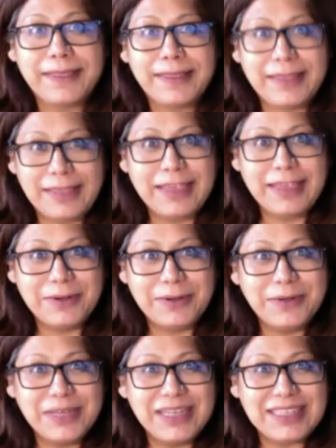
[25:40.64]
You
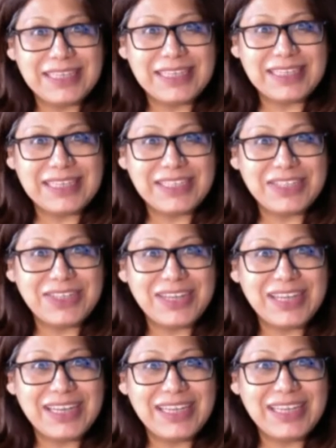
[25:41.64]
know, it's
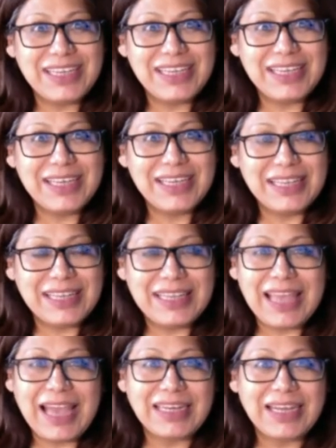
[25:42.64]
really that.